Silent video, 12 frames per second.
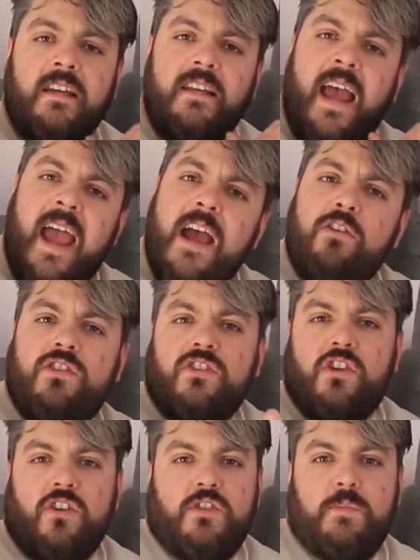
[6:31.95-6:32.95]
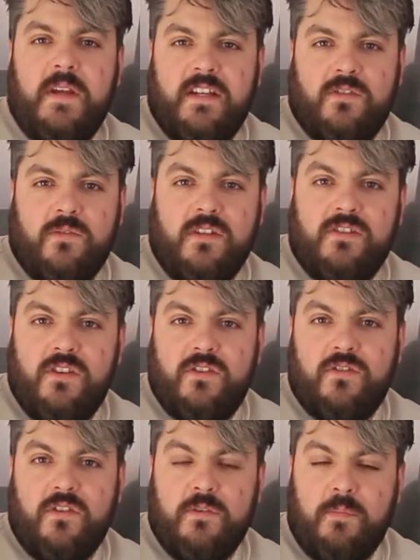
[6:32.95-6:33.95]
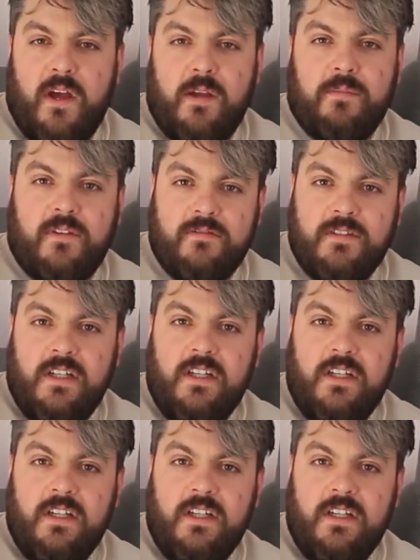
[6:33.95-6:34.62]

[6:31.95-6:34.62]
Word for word: Now, how does God speak to us through the Bible?